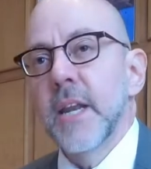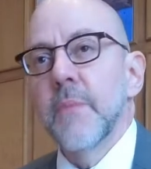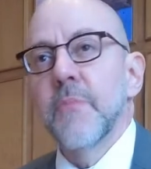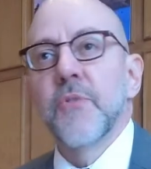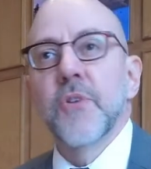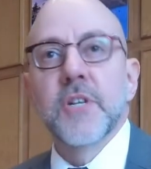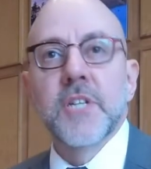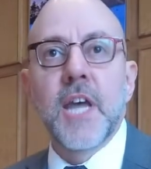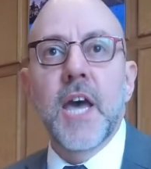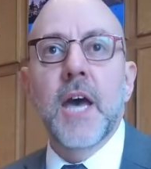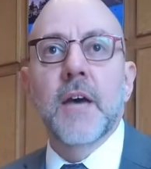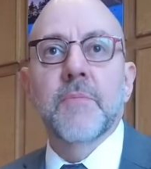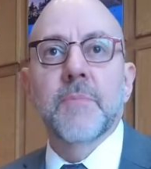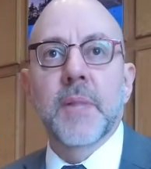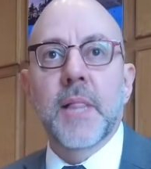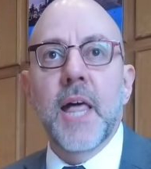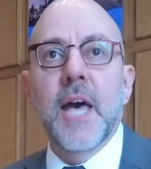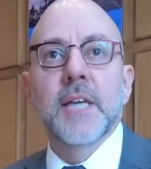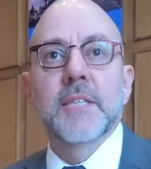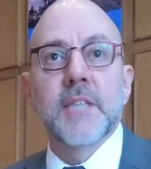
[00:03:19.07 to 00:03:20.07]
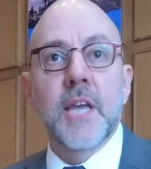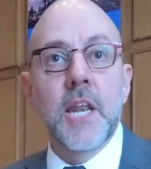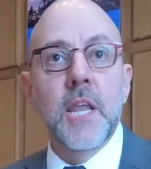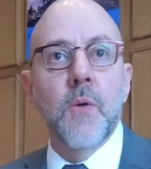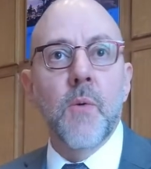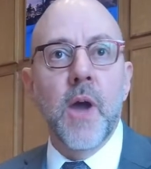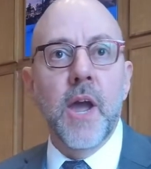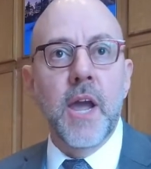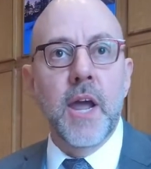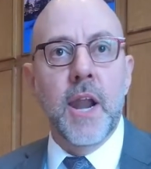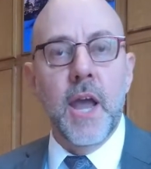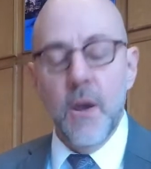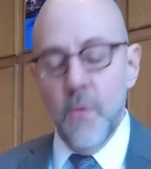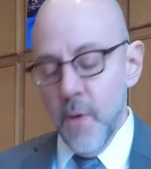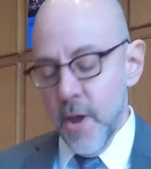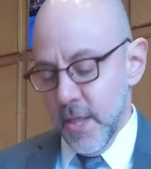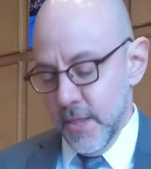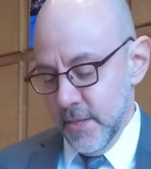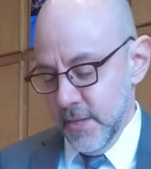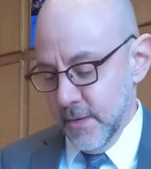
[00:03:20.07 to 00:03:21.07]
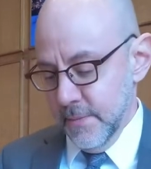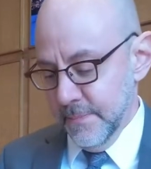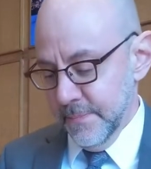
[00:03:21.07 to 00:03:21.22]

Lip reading: for a tap class anyway, and I went.